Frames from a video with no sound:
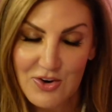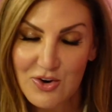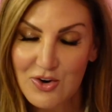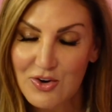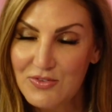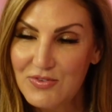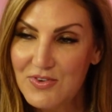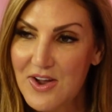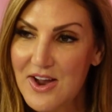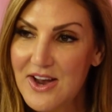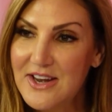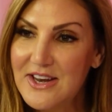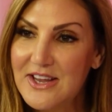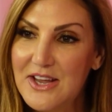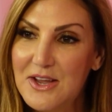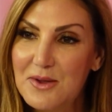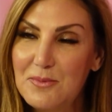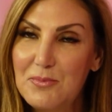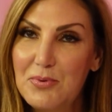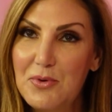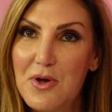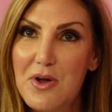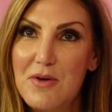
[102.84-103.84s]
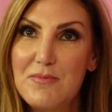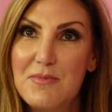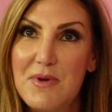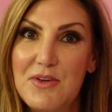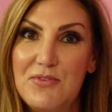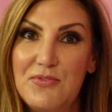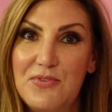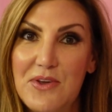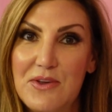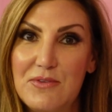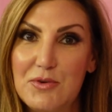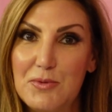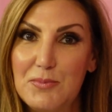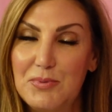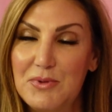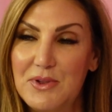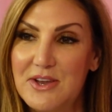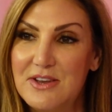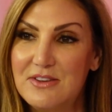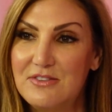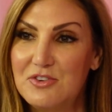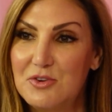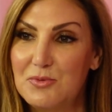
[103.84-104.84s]
Irvine Improv, my favorite
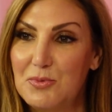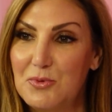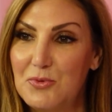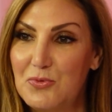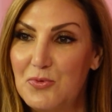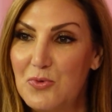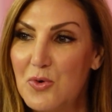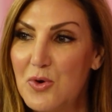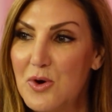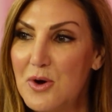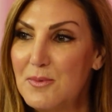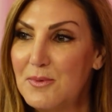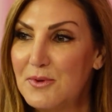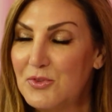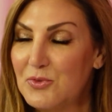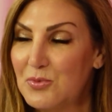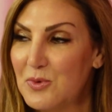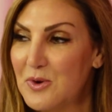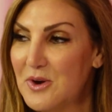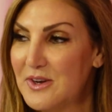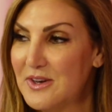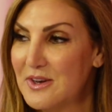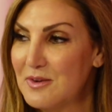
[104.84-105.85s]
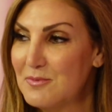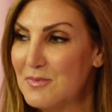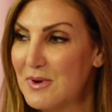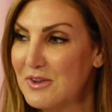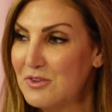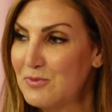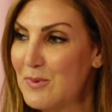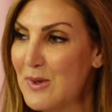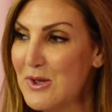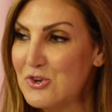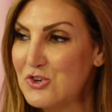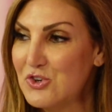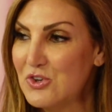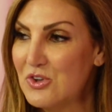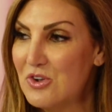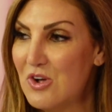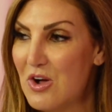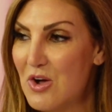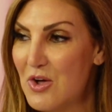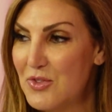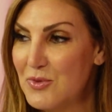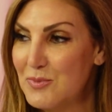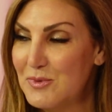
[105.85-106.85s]
place to perform. It's where I did my special.
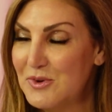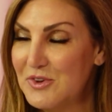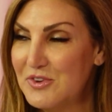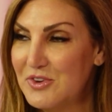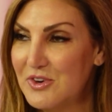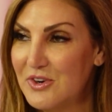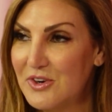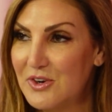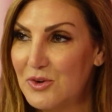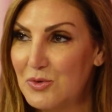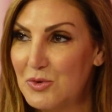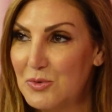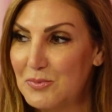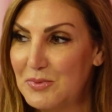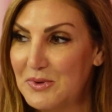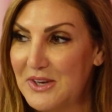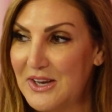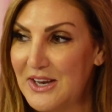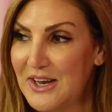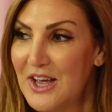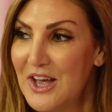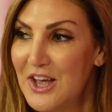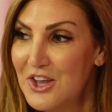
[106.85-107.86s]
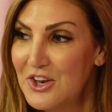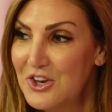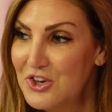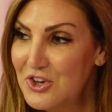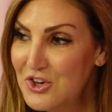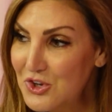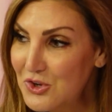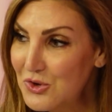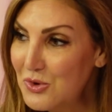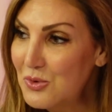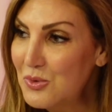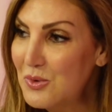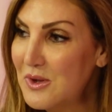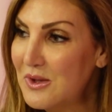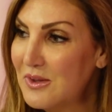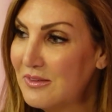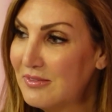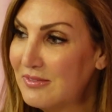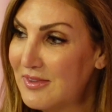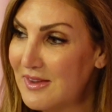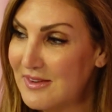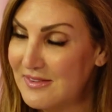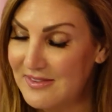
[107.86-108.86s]
All the material will be new
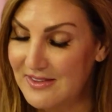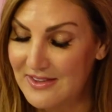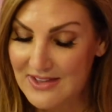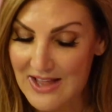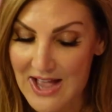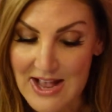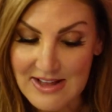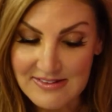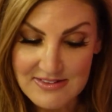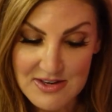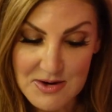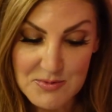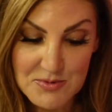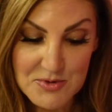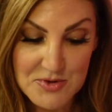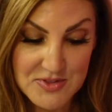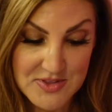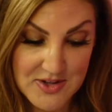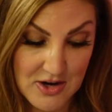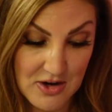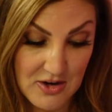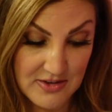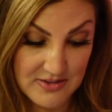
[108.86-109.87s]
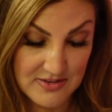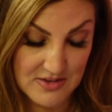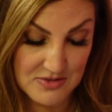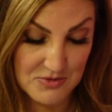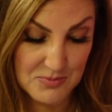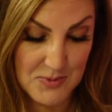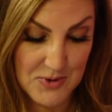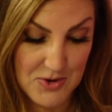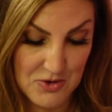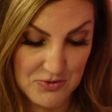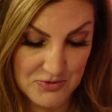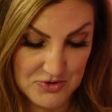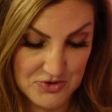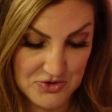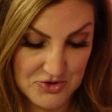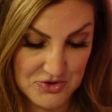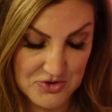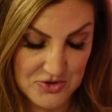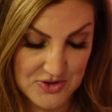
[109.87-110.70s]
since the last time I was there because it's been over 2